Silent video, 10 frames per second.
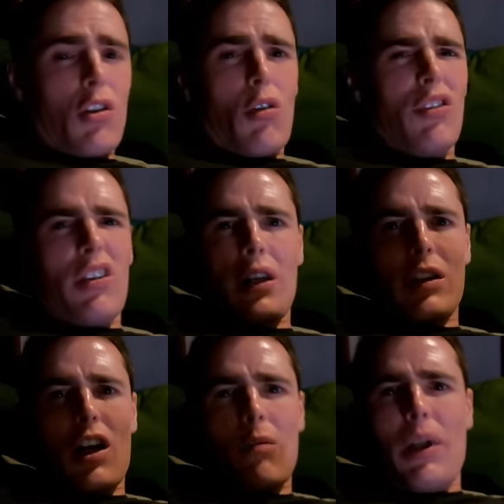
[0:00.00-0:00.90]
so I only really
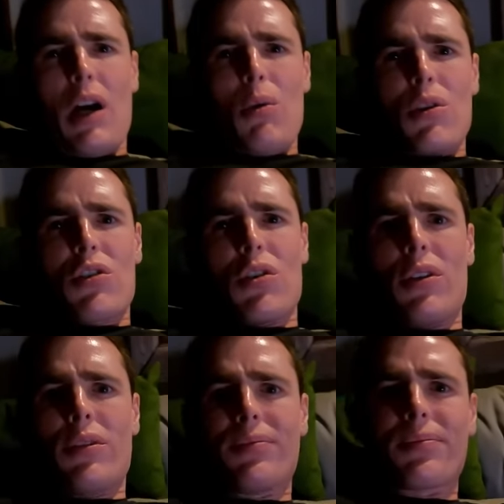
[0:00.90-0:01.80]
had a couple of hours
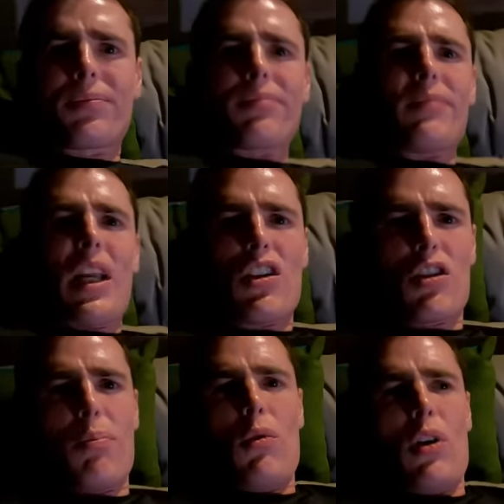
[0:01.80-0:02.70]
to
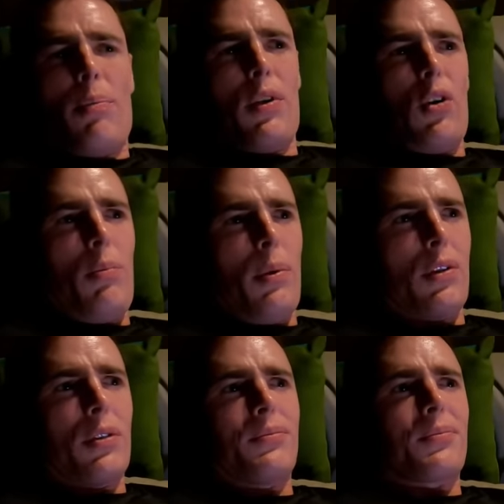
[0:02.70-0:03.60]
explore up in
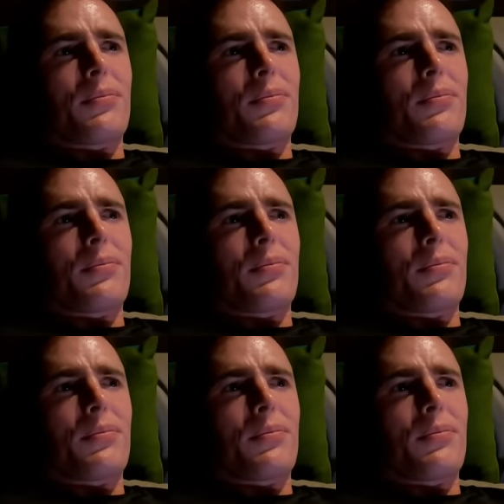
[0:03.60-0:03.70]
Ubud.